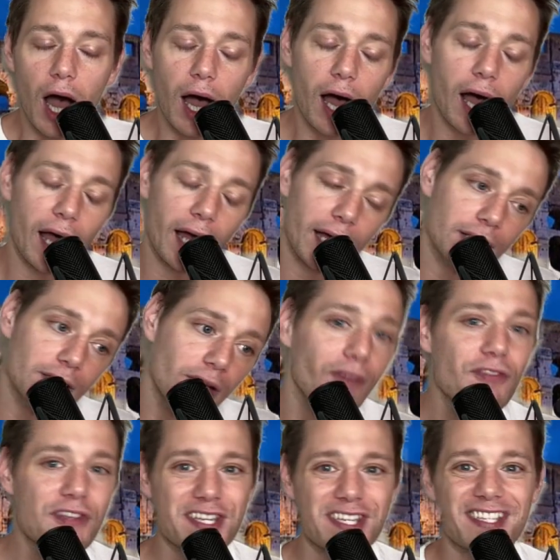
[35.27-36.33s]
I
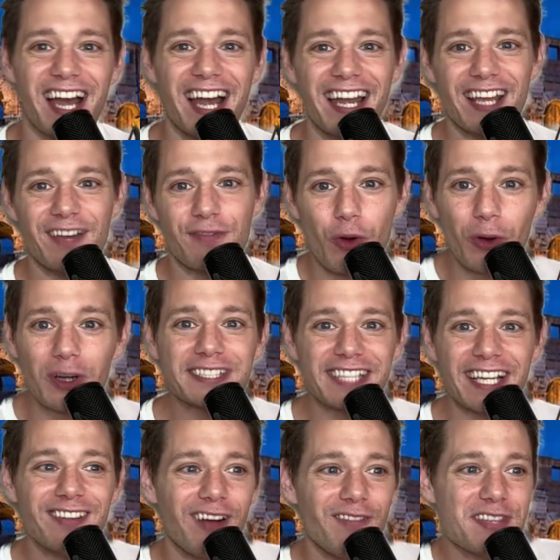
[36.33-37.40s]
love this signing. Of course
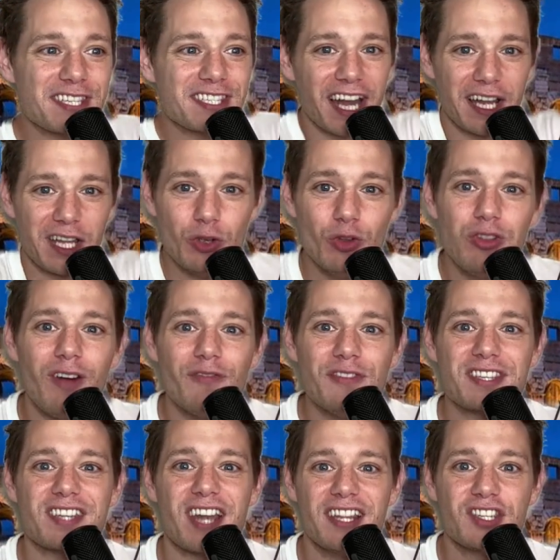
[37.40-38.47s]
I love this signing. You love
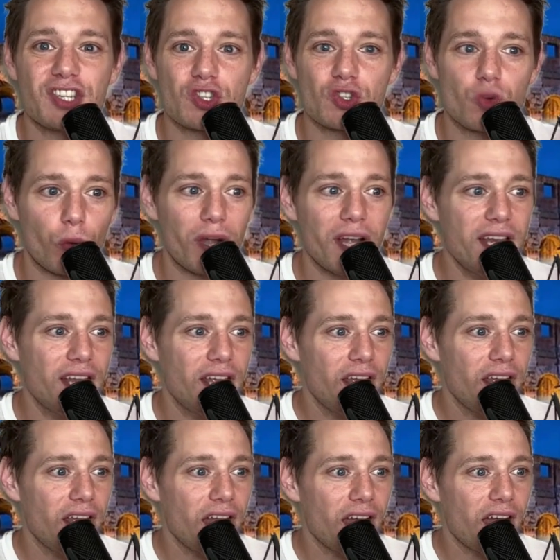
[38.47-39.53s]
this signing. This is great.
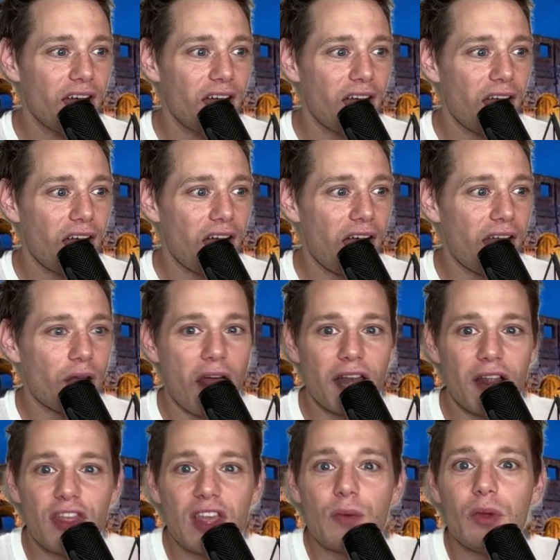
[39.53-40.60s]
I
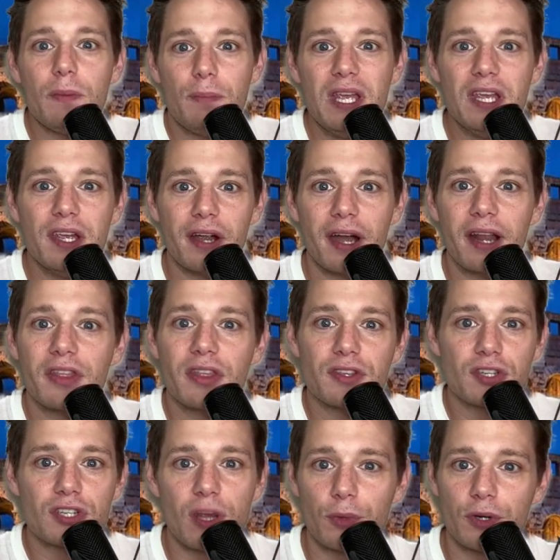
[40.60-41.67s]
didn't think we'd be here. I didn't think
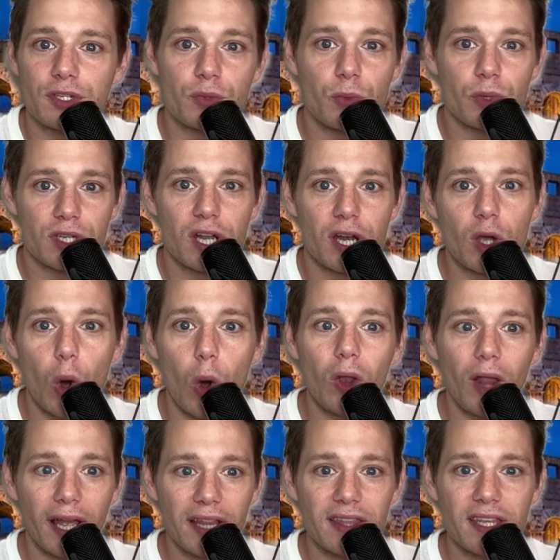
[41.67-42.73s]
this summer was going to go
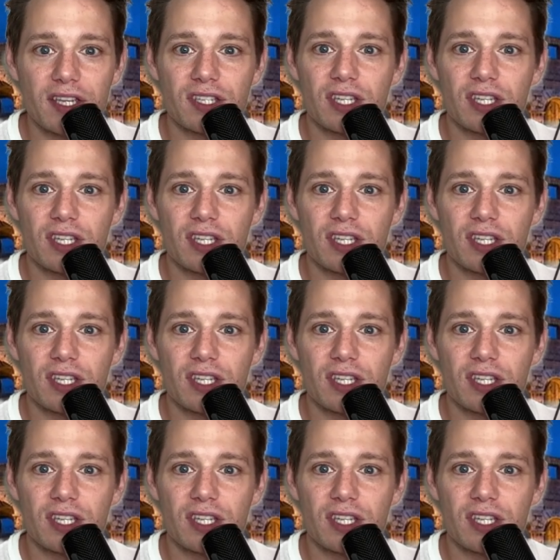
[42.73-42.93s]
like this.